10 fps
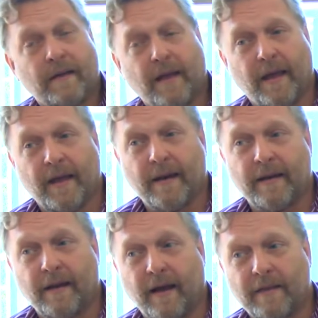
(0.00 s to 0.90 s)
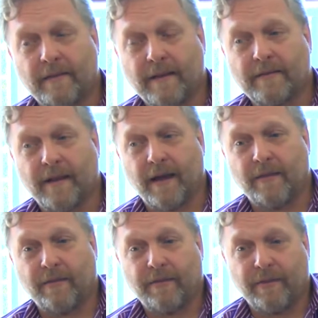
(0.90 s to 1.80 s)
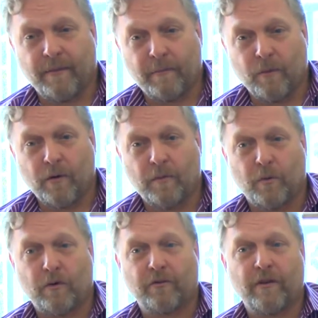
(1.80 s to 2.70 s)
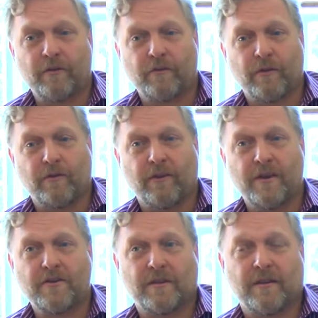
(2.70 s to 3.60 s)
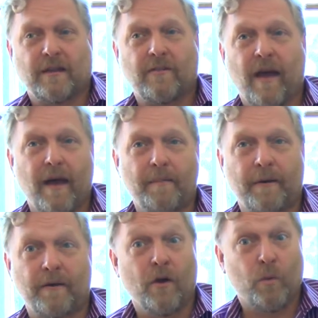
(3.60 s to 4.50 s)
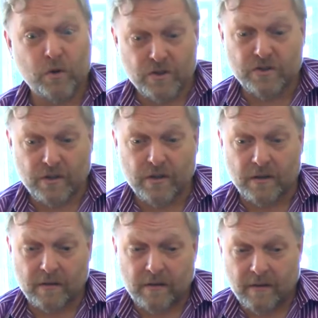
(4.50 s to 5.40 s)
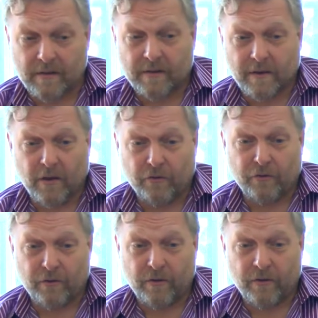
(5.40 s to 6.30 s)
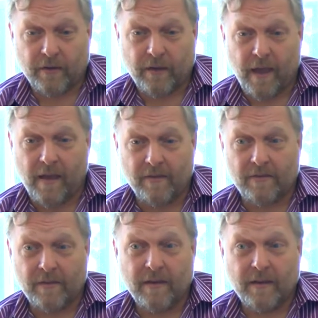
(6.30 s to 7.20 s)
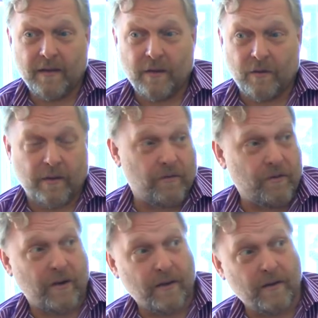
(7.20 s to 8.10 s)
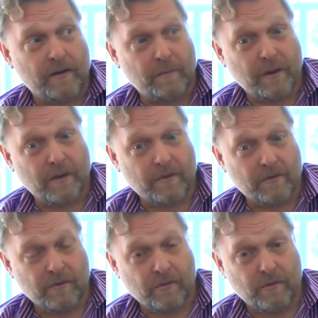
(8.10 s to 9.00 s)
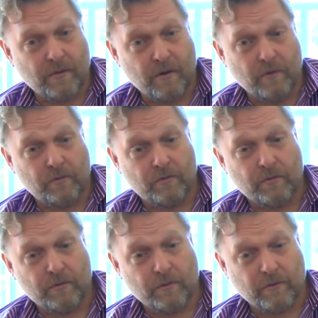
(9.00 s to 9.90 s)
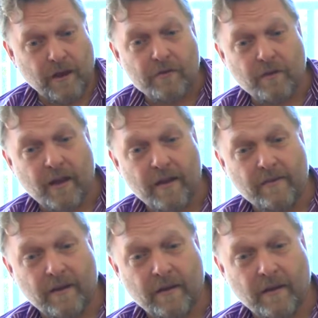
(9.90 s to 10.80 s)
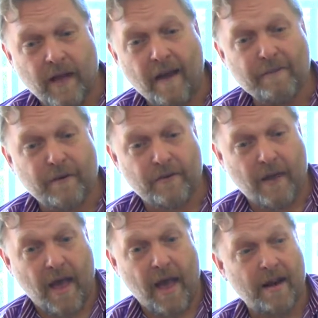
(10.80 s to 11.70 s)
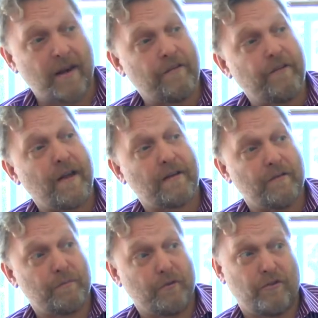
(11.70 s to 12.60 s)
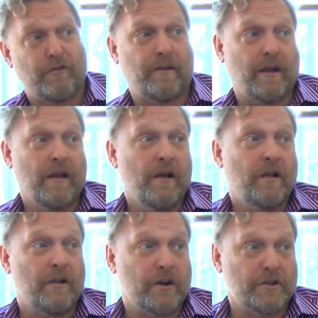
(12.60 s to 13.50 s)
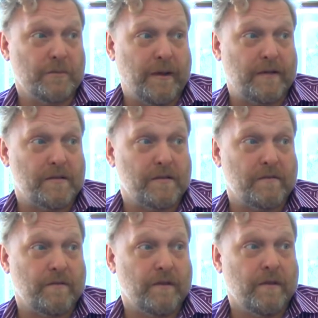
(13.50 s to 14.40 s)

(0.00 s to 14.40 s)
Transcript: And I think that the more and more centralization that's happened, which is good in the cultural case, you know, it's very good, because those centralizing efforts had an effect of preserving large amounts of,